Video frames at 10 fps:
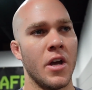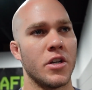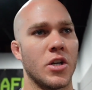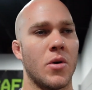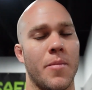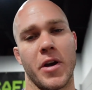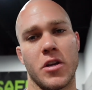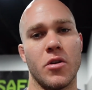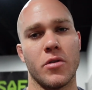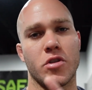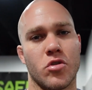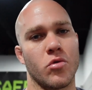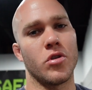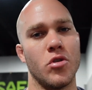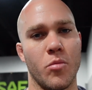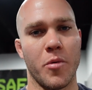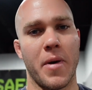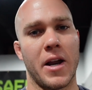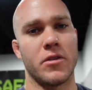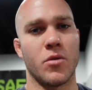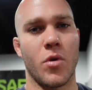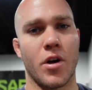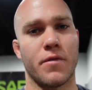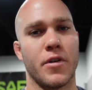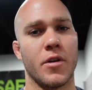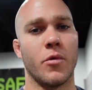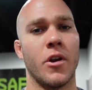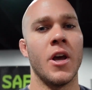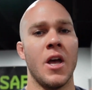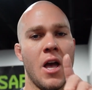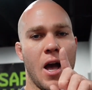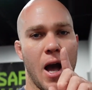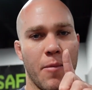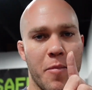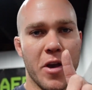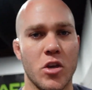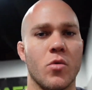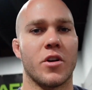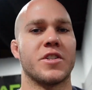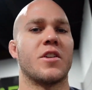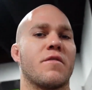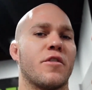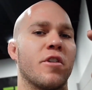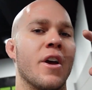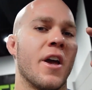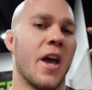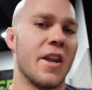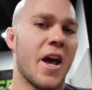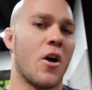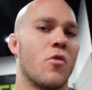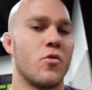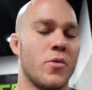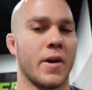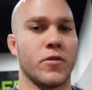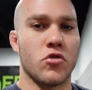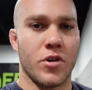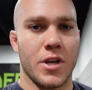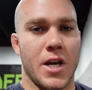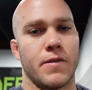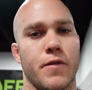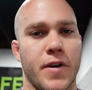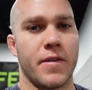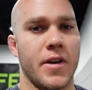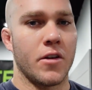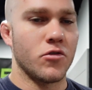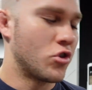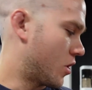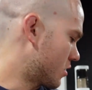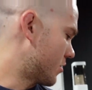So I'm like, you know what, screw it. No more bottles of water for anyone. I'm gonna make you all suffer, and now you have to drink out of a 5-gallon jug.